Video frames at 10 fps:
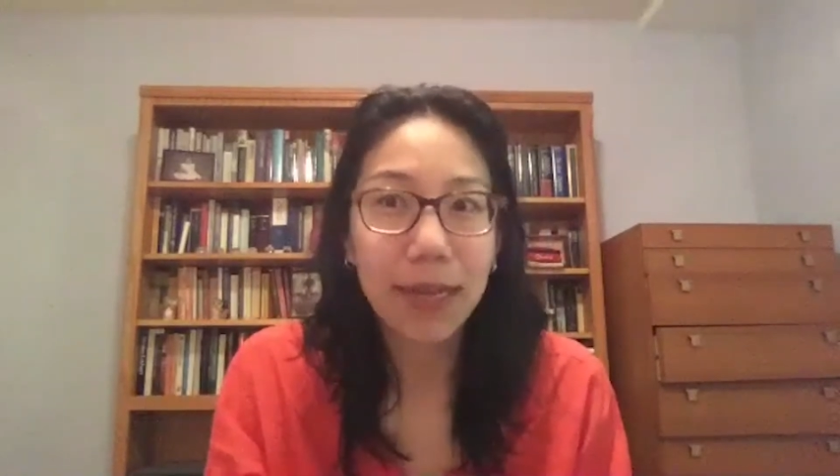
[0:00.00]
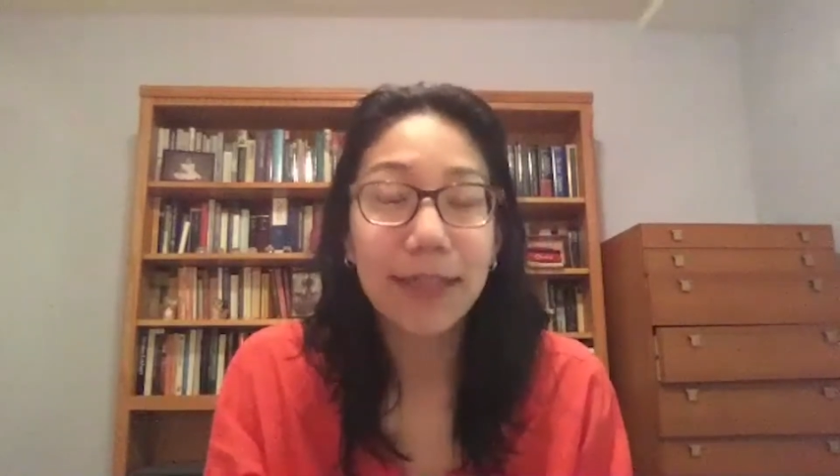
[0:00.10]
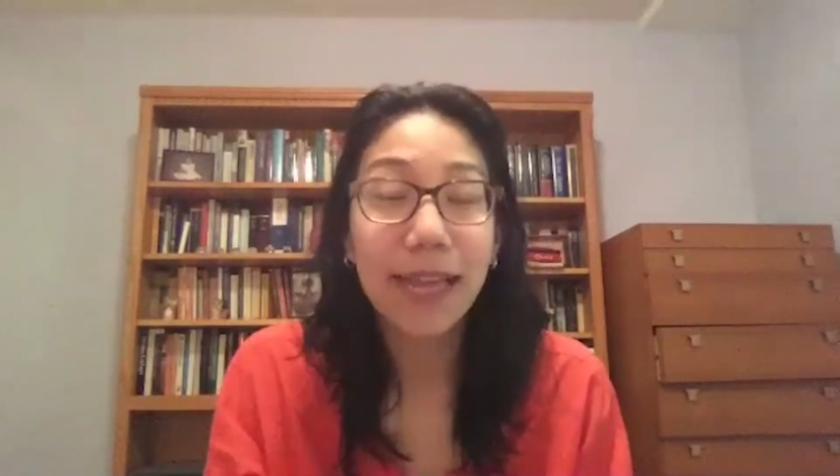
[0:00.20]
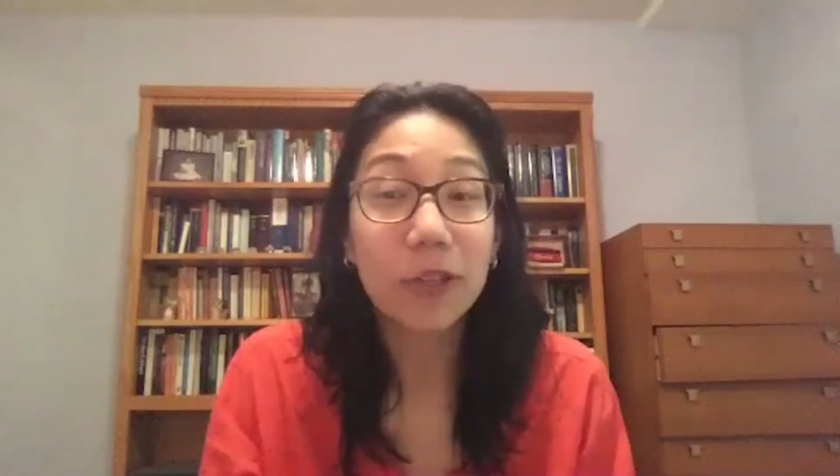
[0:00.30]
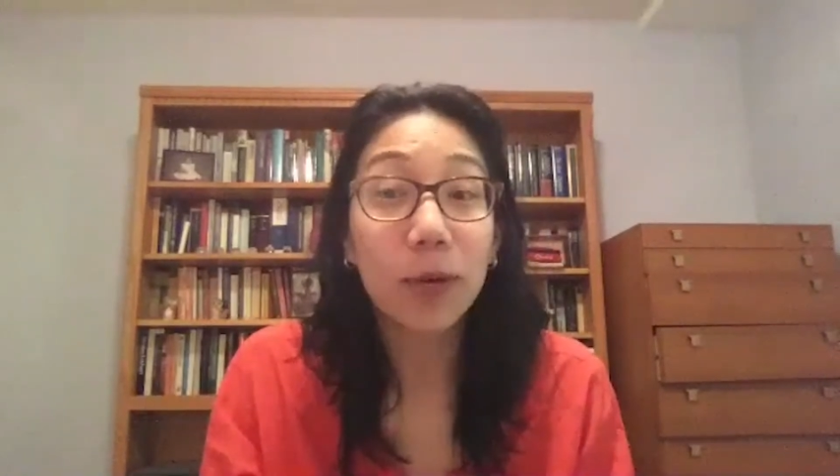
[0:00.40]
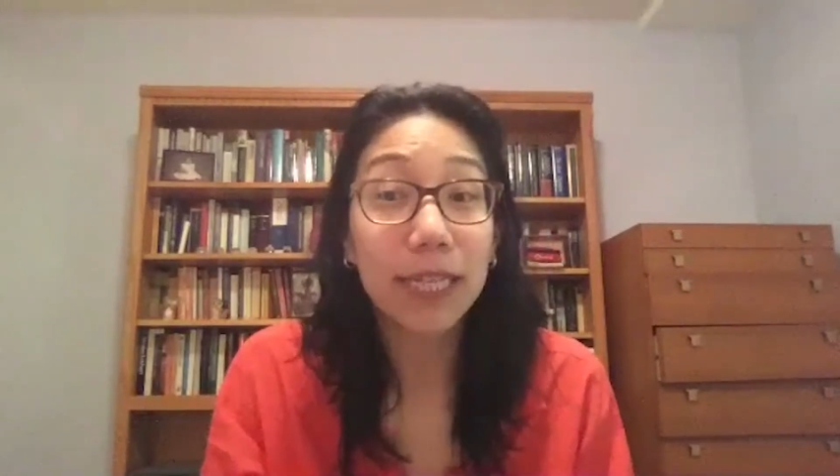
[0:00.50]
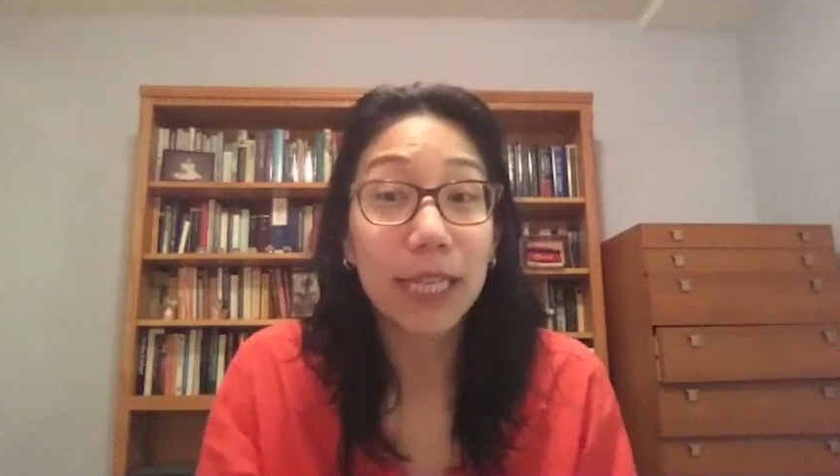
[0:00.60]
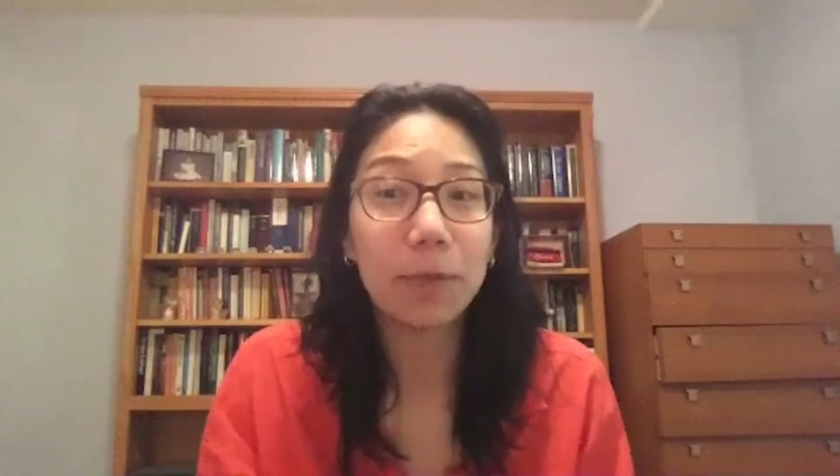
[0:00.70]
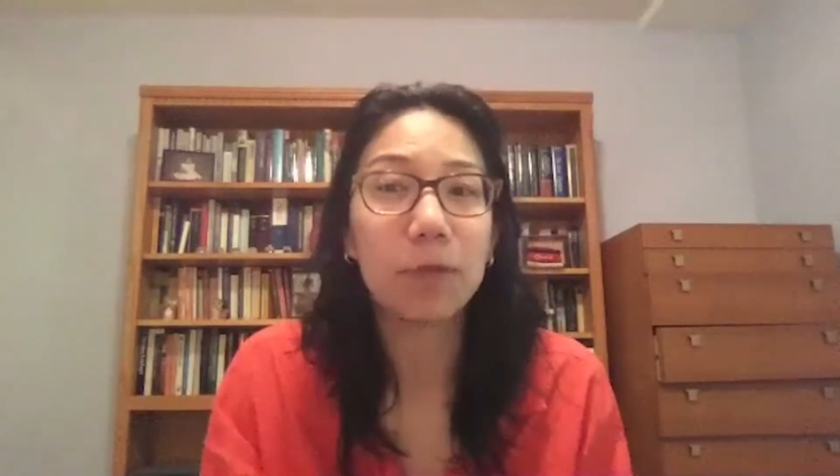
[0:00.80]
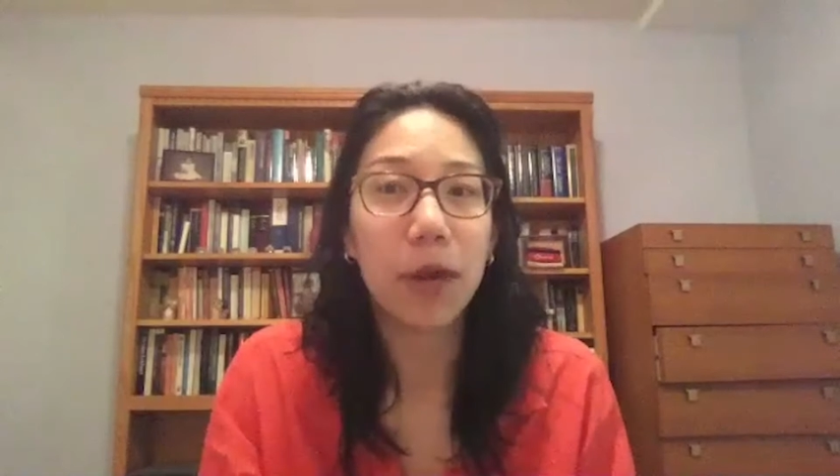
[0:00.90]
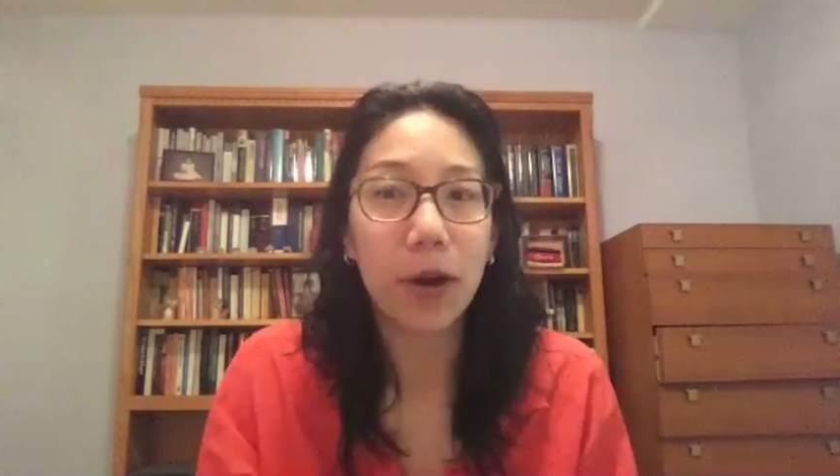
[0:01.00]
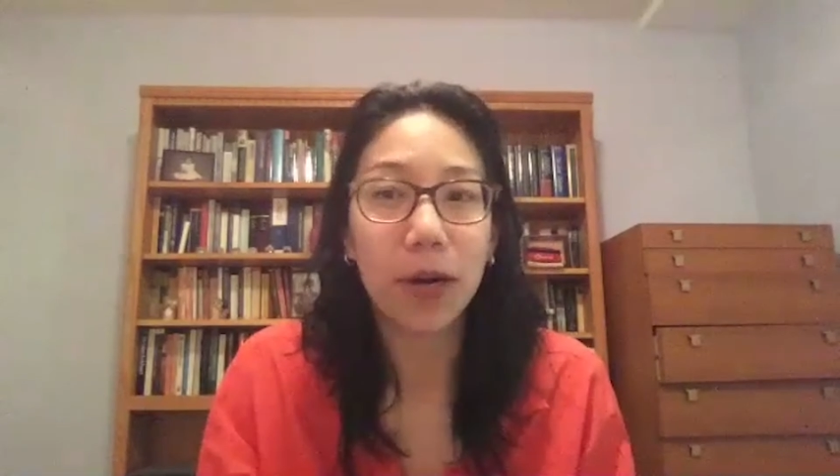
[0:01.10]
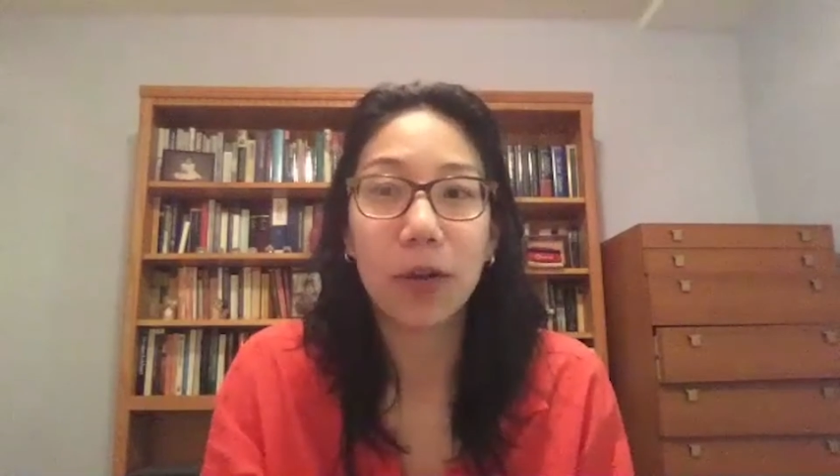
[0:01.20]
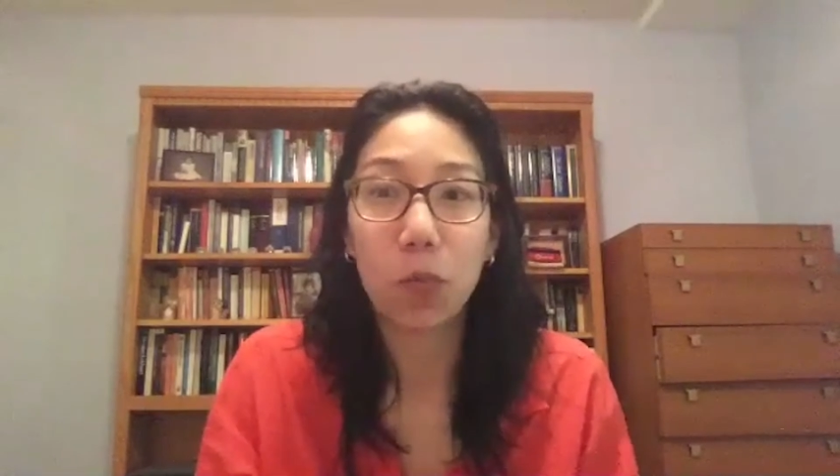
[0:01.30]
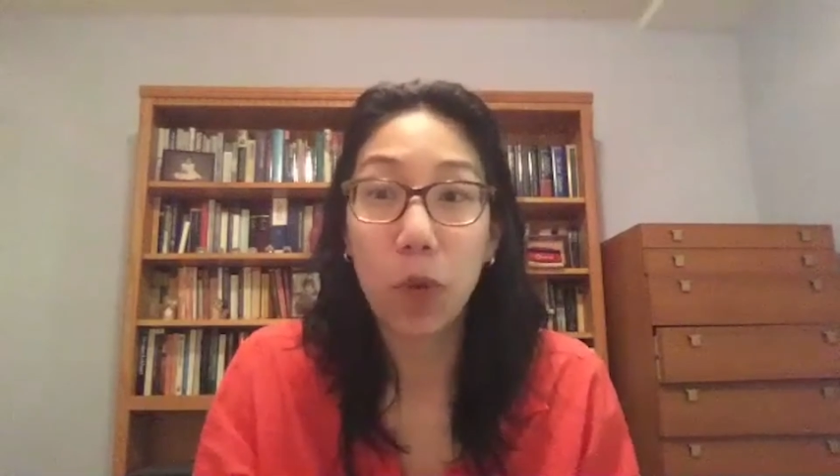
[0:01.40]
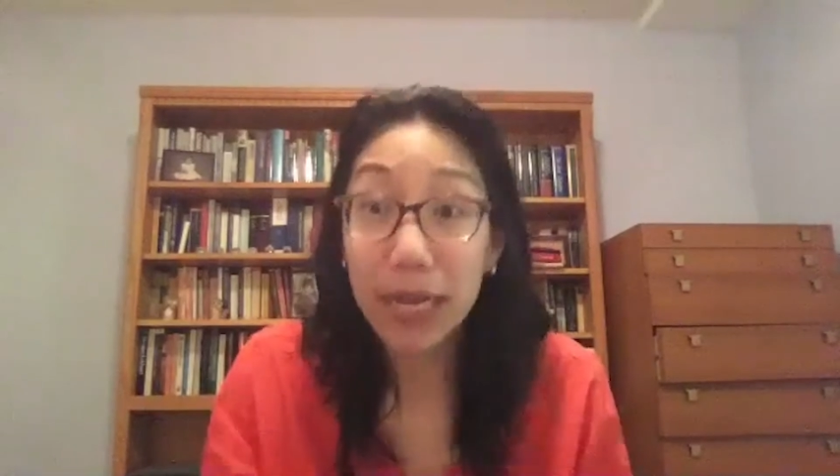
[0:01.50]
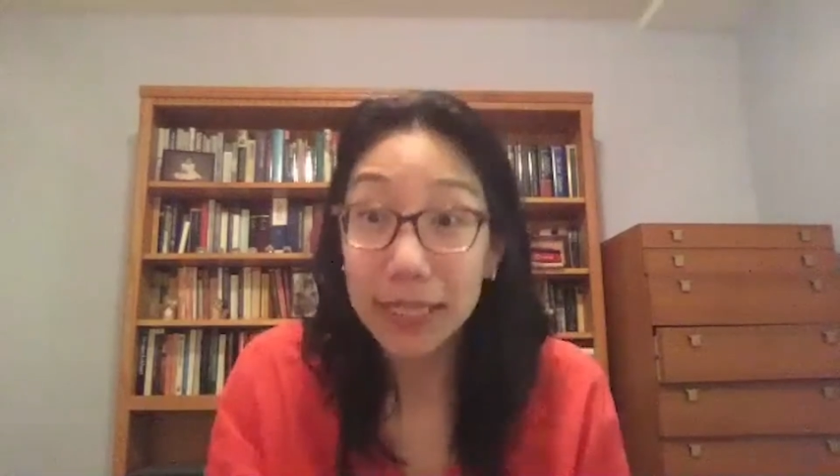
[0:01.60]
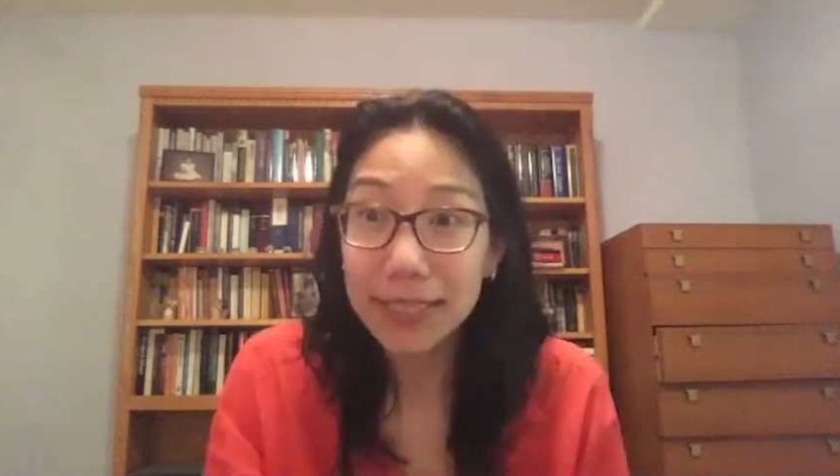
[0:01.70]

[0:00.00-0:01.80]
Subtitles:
That's a way to keep America white,